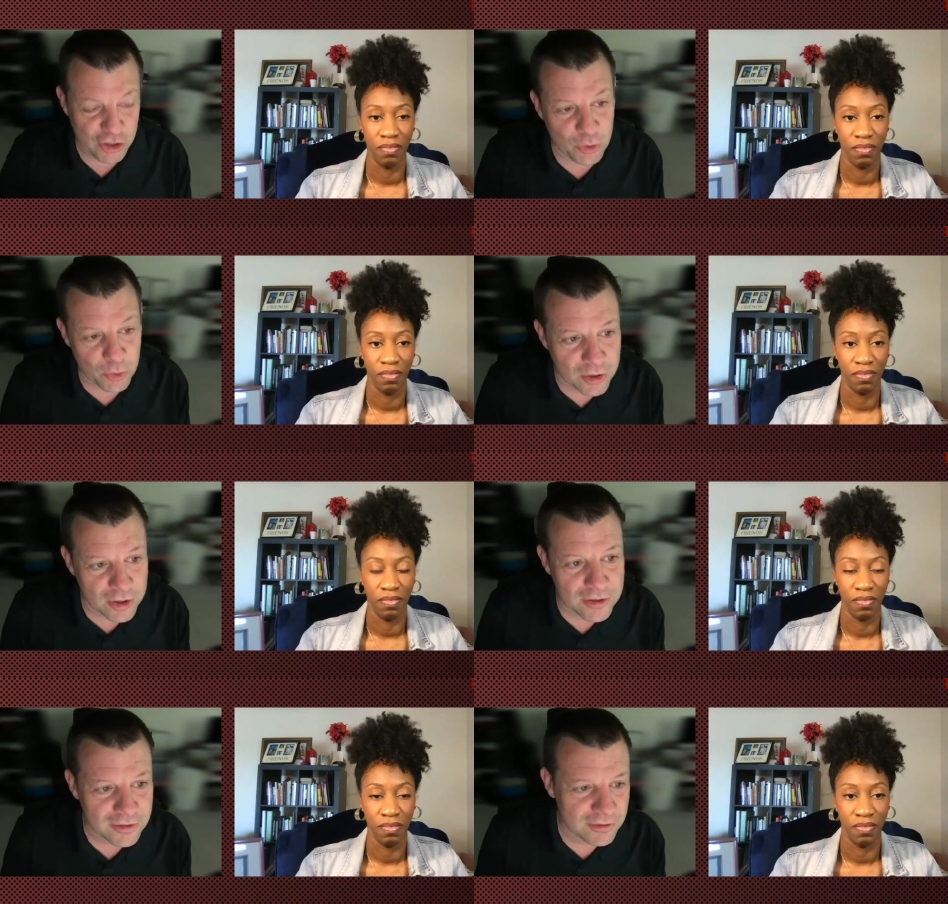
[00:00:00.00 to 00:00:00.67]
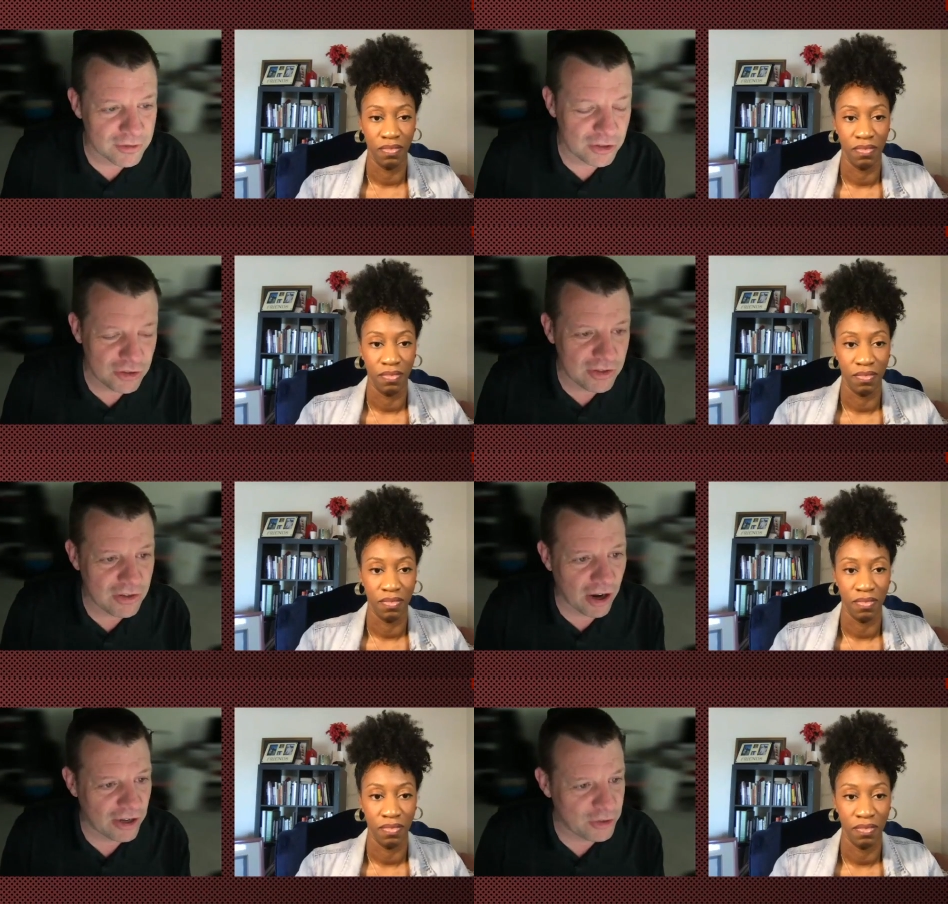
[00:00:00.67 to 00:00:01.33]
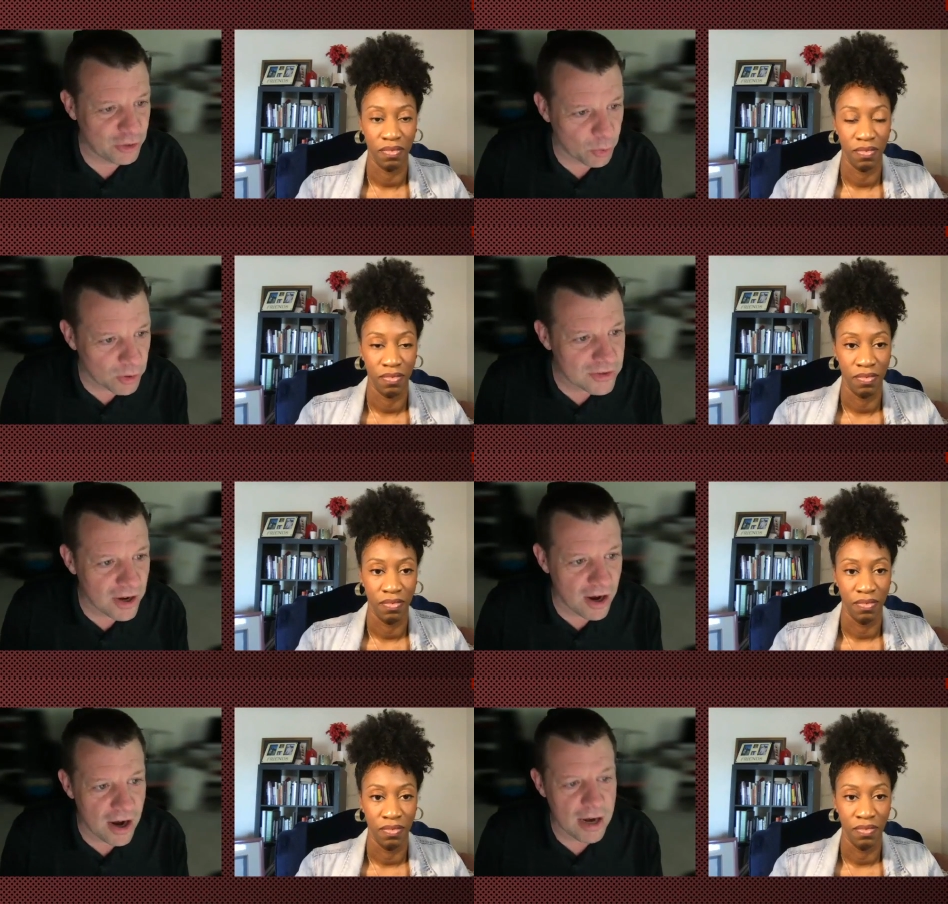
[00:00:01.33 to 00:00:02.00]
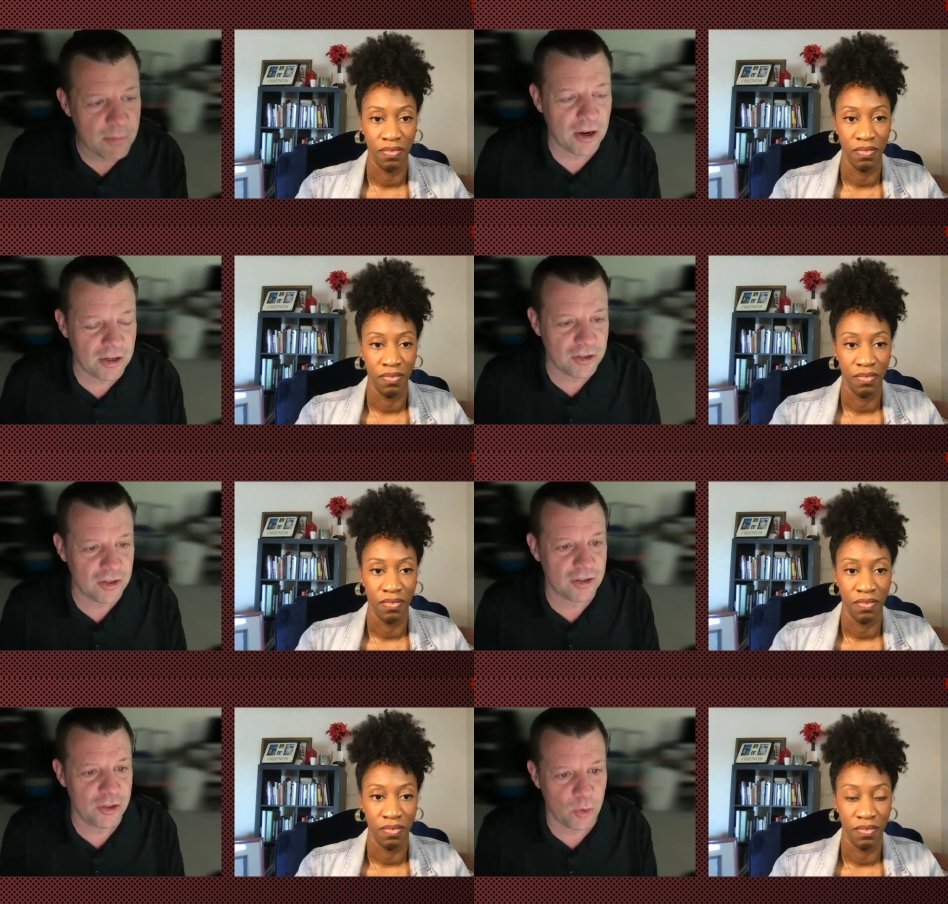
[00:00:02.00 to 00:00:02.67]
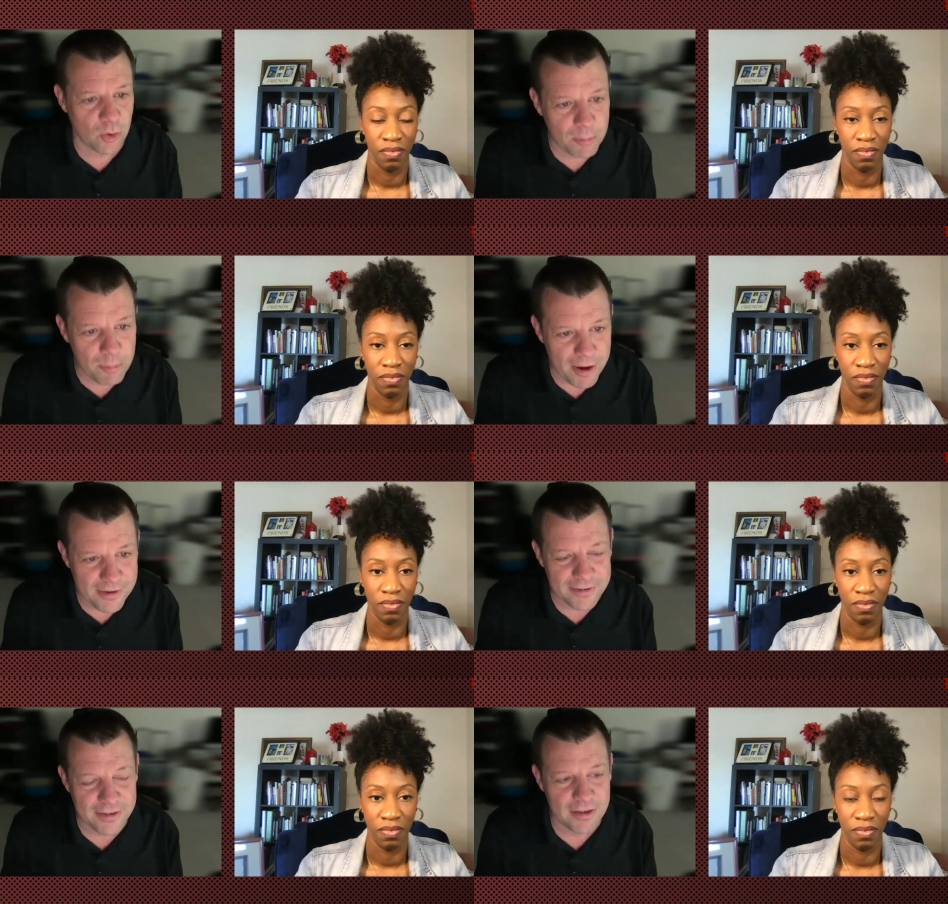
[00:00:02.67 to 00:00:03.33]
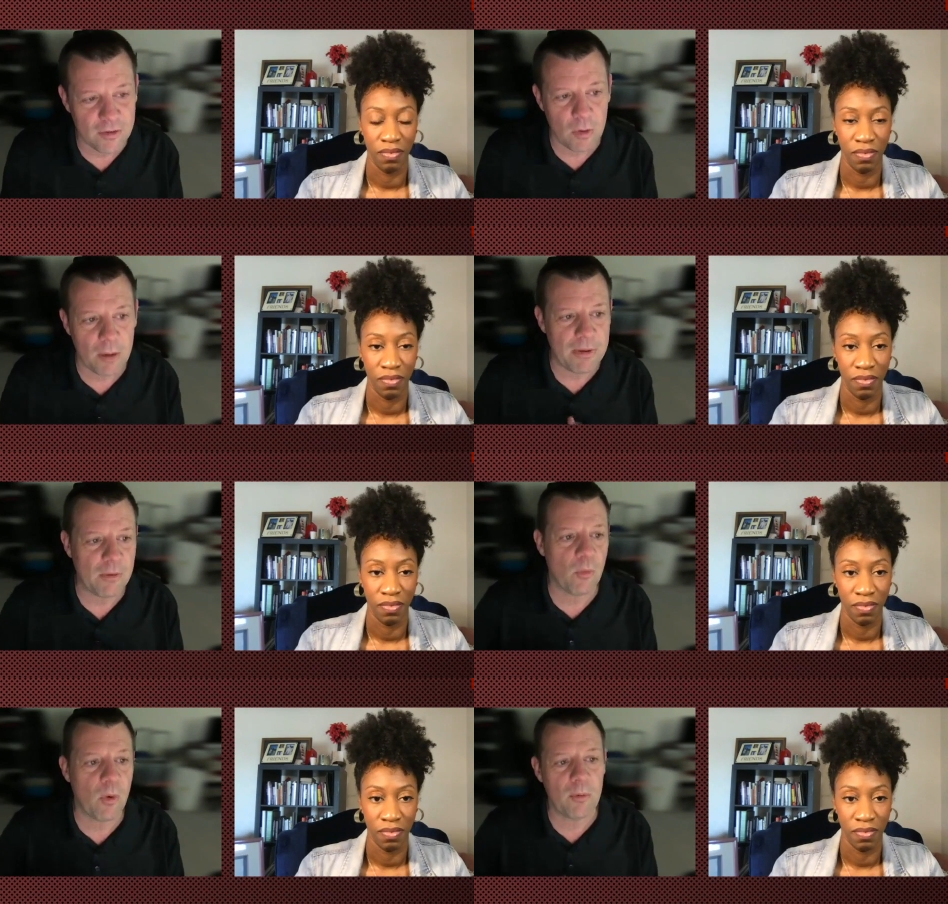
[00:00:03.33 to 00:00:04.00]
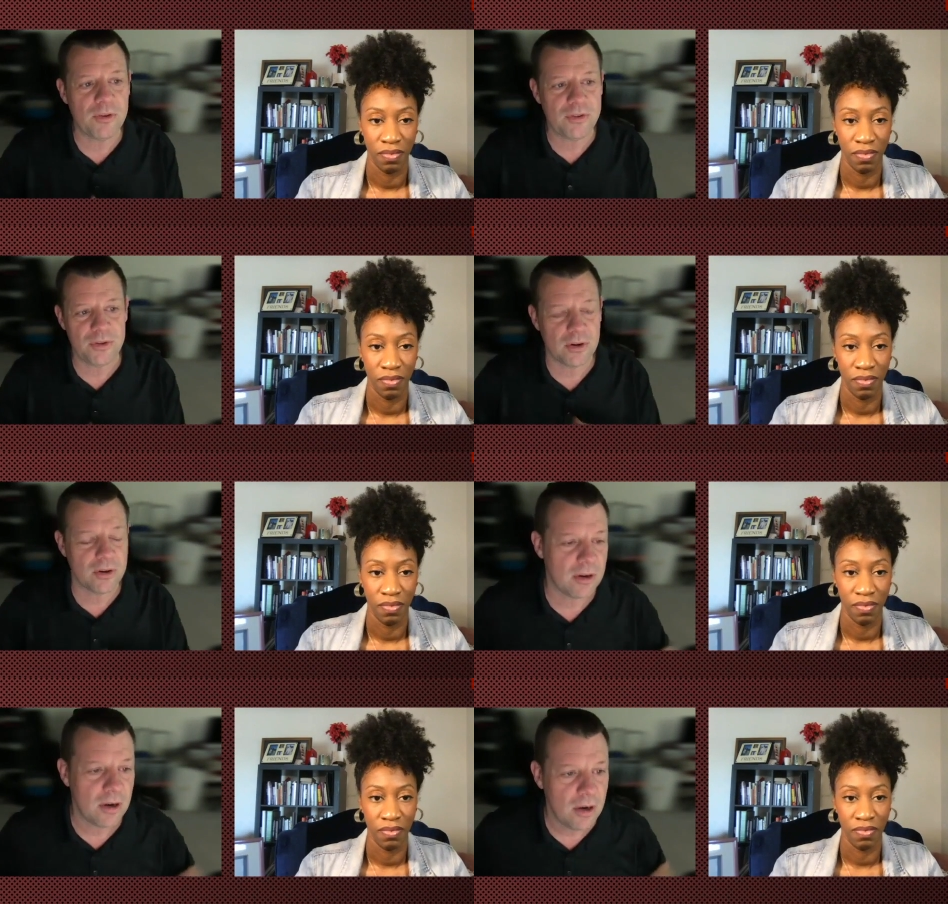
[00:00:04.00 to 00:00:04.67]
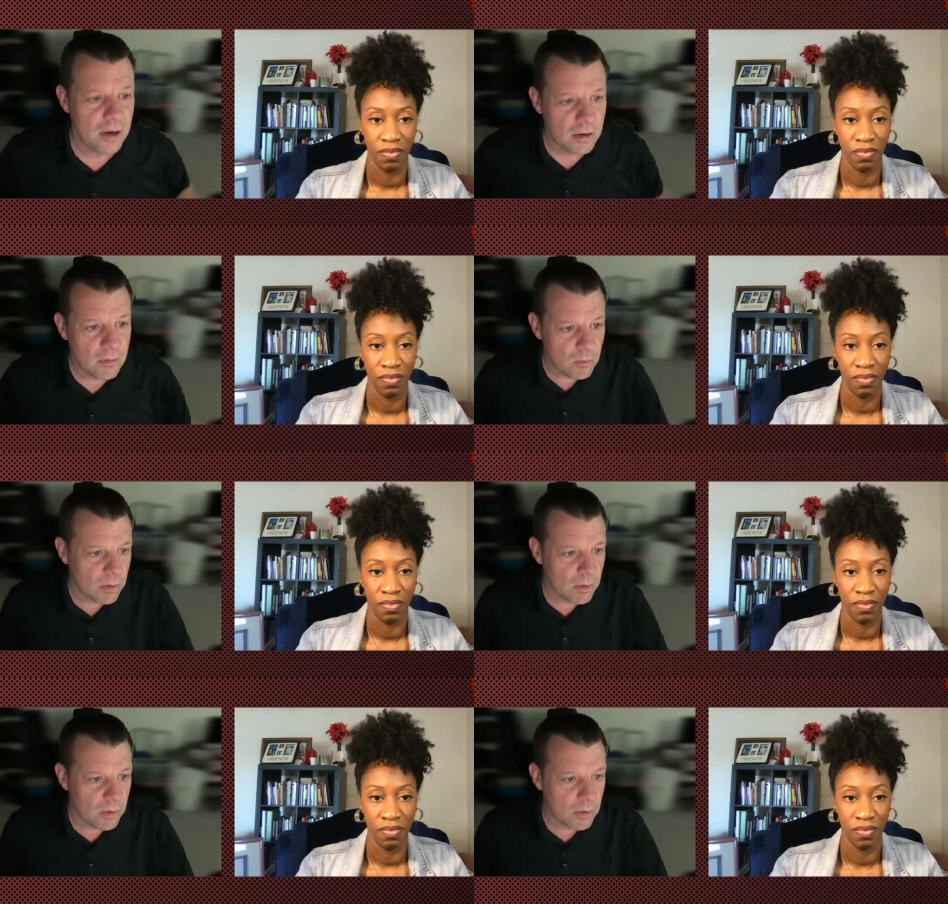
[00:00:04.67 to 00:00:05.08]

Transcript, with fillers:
Speaker 1: your, on your time under your pacing? I mean, what was your, what